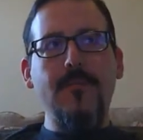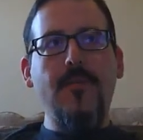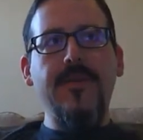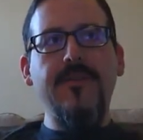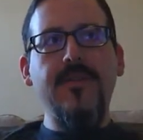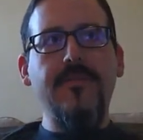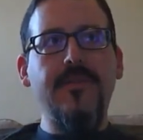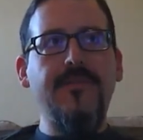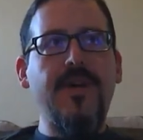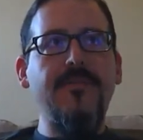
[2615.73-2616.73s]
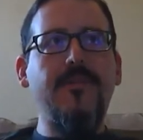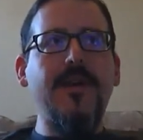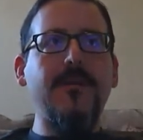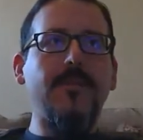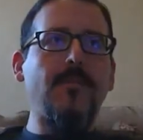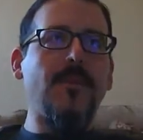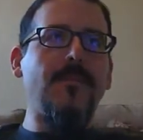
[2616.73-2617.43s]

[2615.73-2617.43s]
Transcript: 0.75 grams per